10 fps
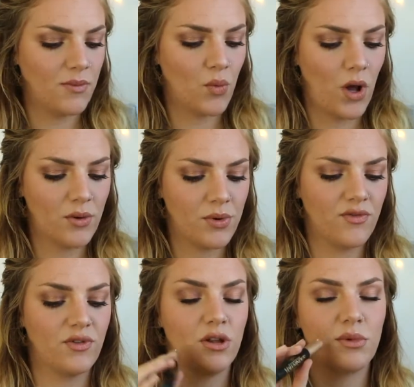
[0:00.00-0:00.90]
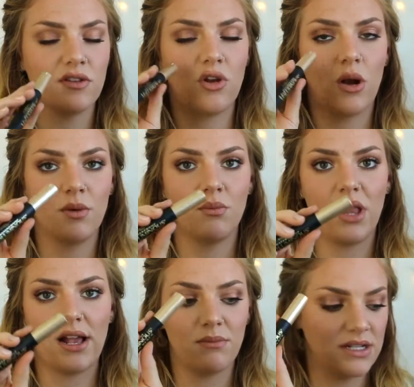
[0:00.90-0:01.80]
the Waterproof Voluminous Carbon
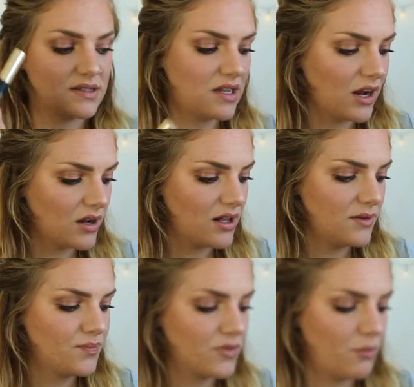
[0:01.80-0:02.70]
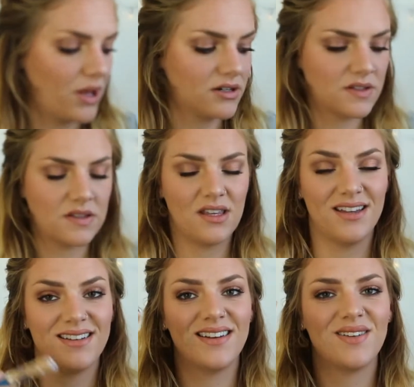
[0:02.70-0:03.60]
Black Mascara, the Better
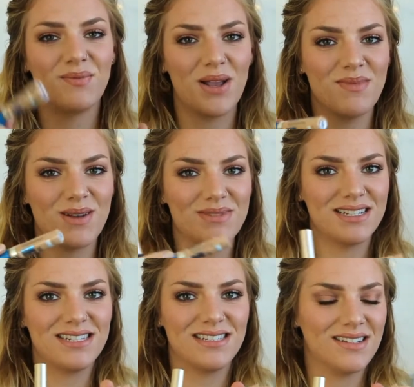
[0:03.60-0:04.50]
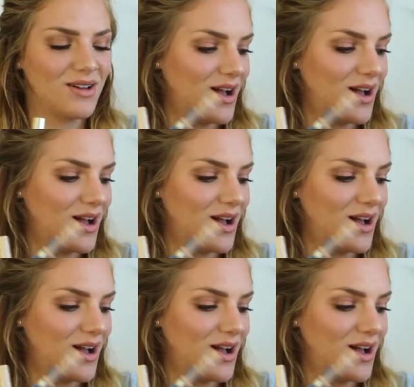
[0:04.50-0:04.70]
Skin by Maybelline